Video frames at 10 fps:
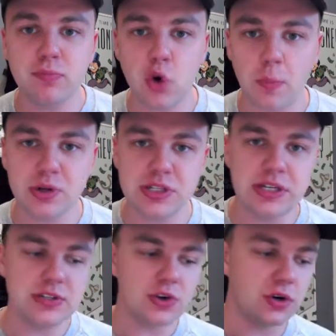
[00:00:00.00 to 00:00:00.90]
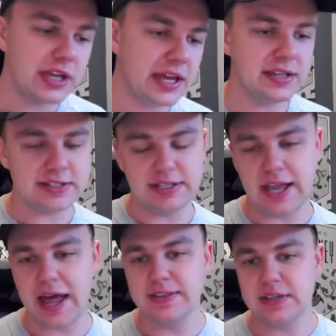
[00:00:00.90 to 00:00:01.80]
properties or getting into
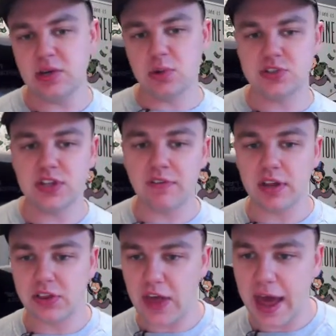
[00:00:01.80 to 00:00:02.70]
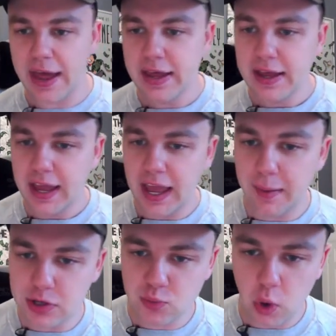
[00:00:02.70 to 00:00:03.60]
land deals, stuff like that,
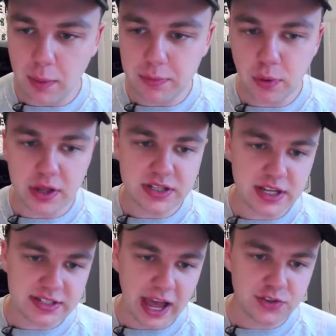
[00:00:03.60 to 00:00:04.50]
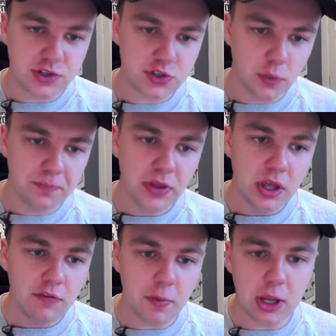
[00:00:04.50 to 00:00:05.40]
is what I would put into this category. So
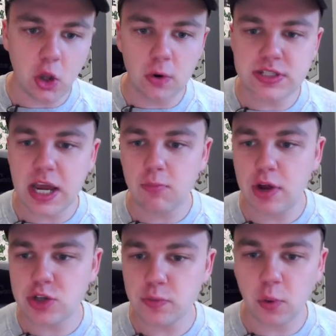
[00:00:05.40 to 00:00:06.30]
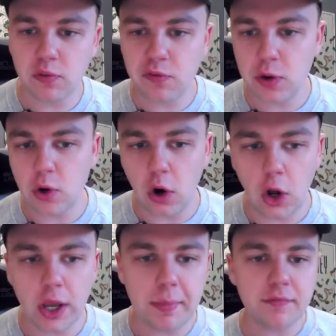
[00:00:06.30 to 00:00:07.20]
for my long-term rental portfolio,
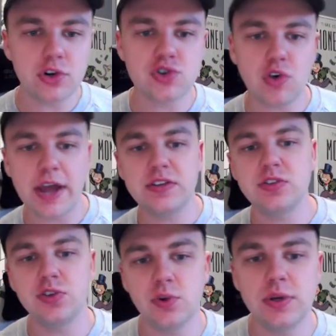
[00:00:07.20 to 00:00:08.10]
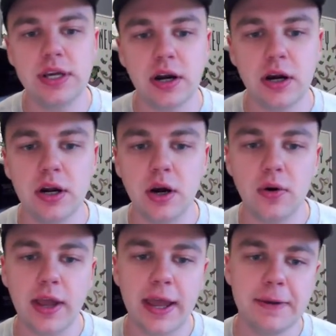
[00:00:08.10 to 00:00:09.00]
all I'm ever trying to do here,
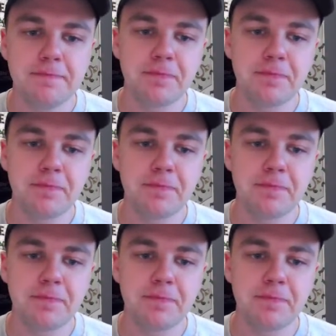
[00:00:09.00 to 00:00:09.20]
okay,